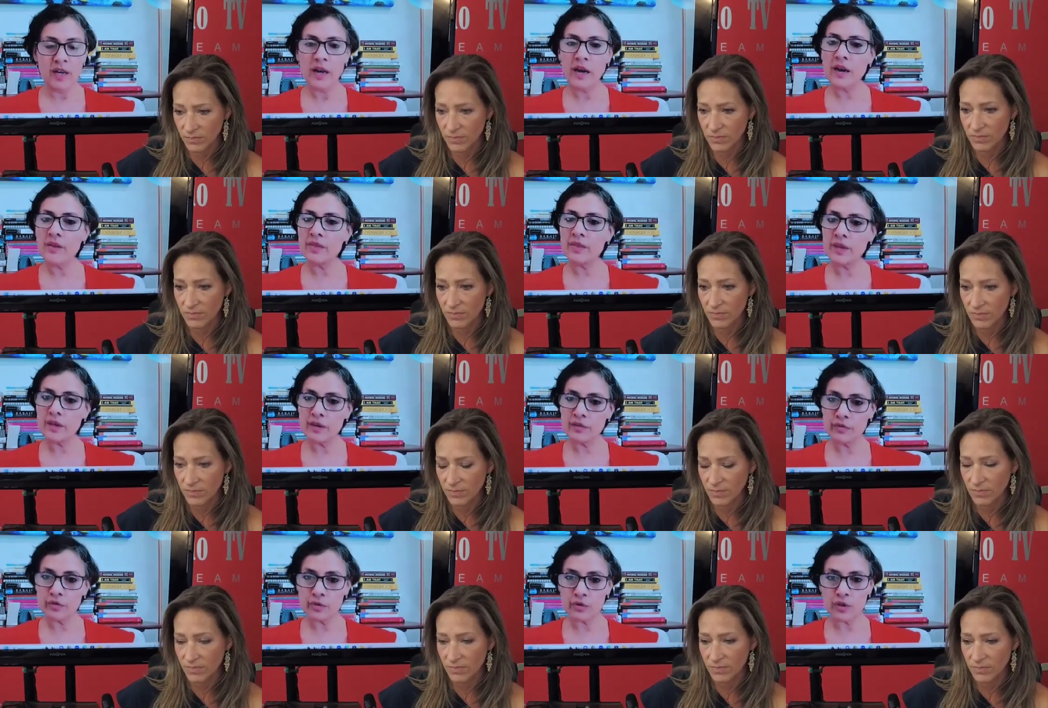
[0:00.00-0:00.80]
Speaker 1: And then,
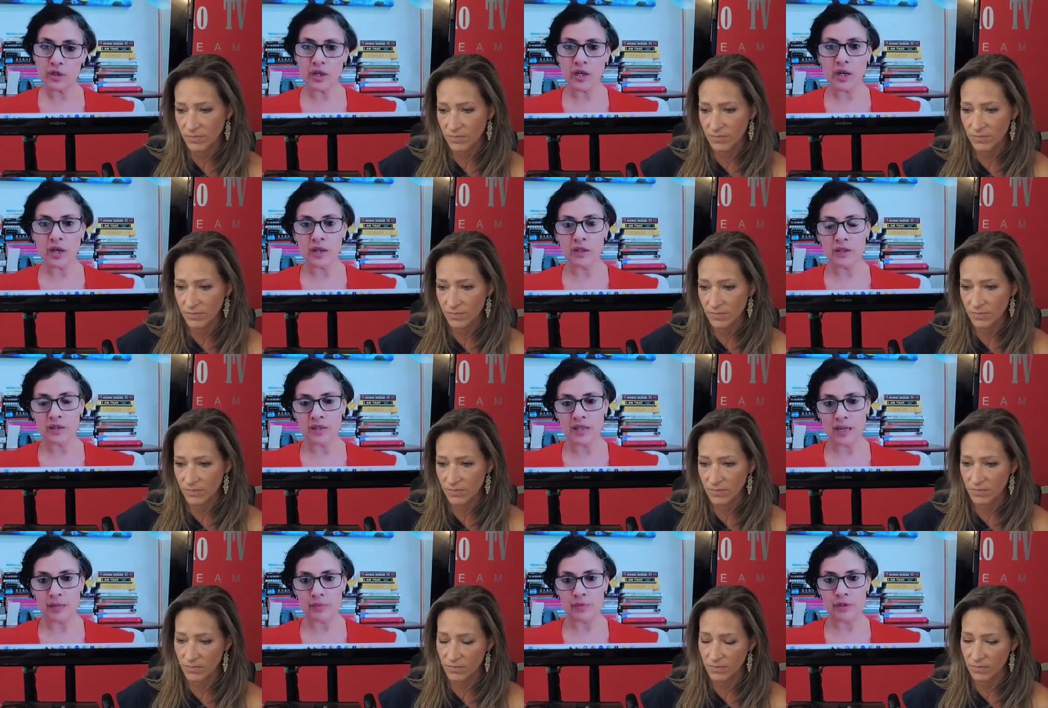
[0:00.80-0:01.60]
of course, there are other
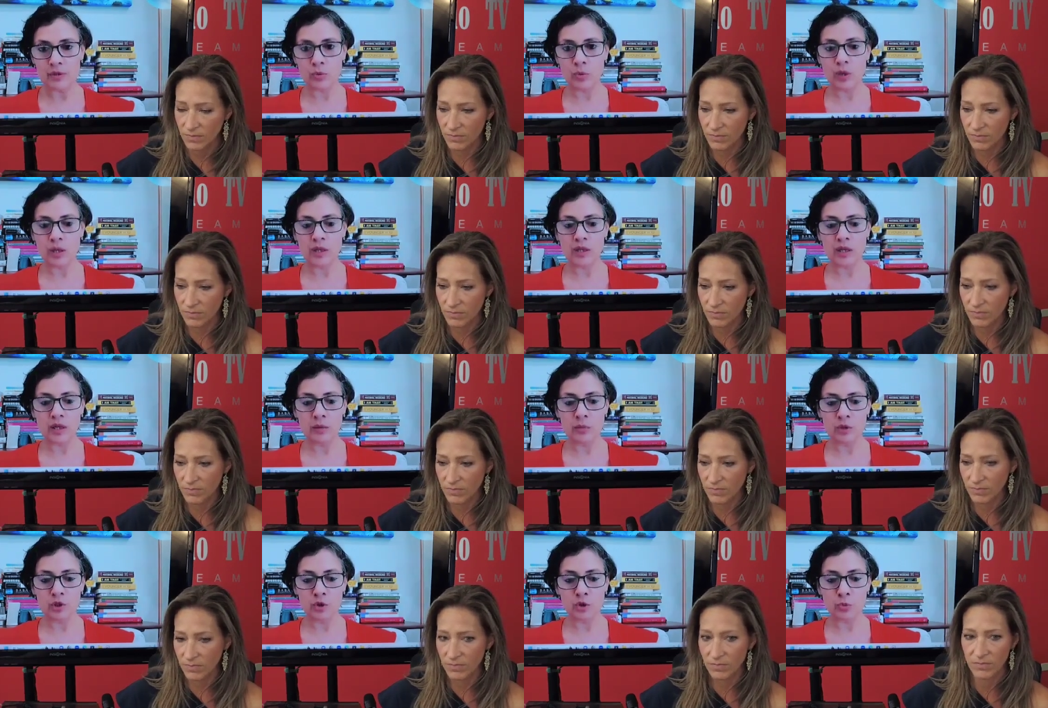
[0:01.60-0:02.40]
types as well that are
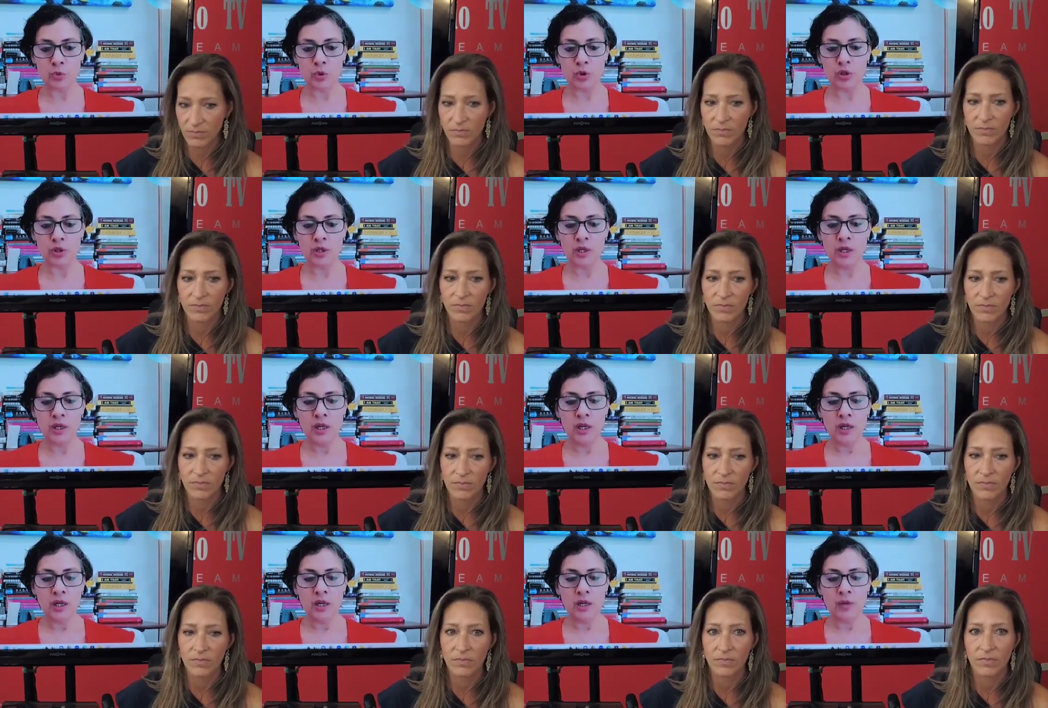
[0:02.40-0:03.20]
much more
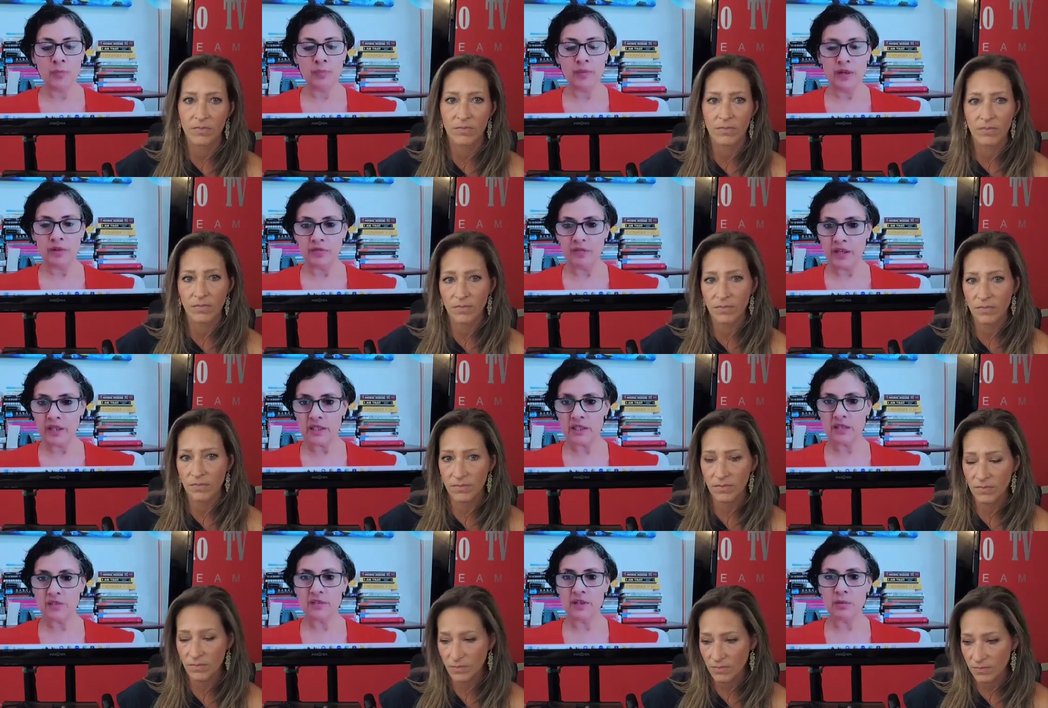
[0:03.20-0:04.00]
um,
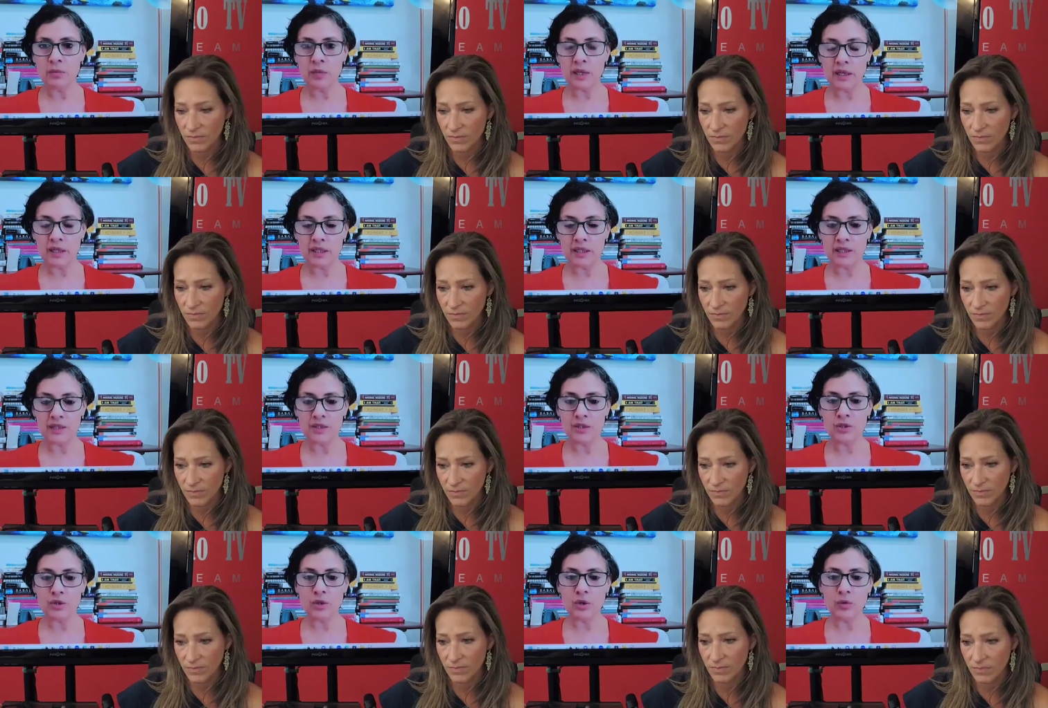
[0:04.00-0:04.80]
invasive and malignant.
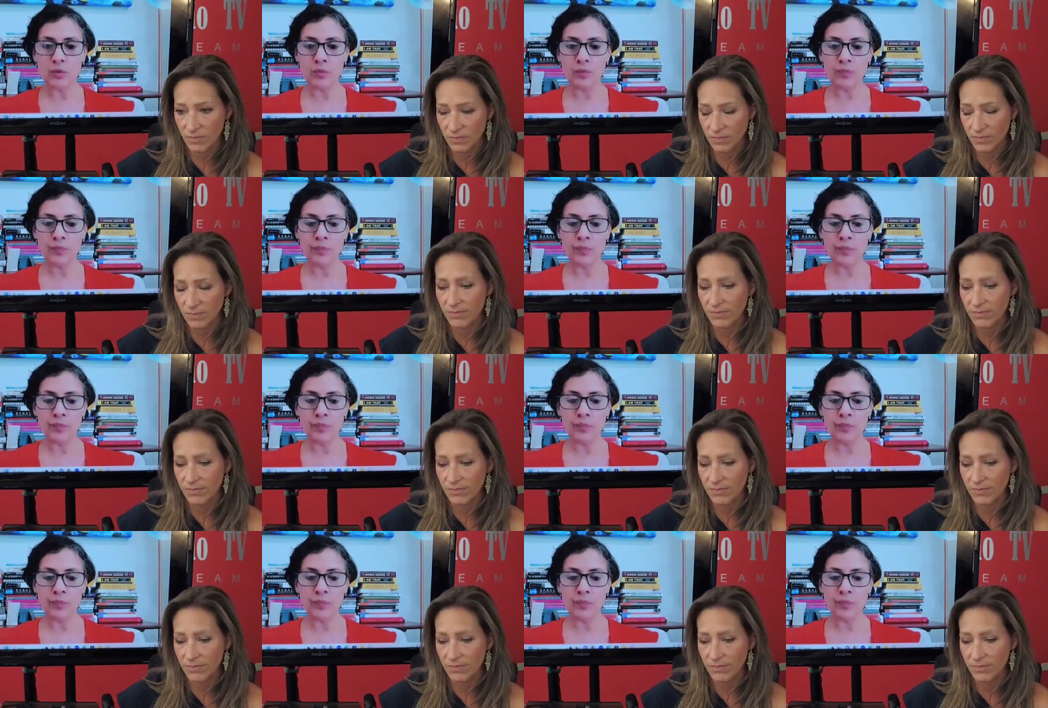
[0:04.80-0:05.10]
So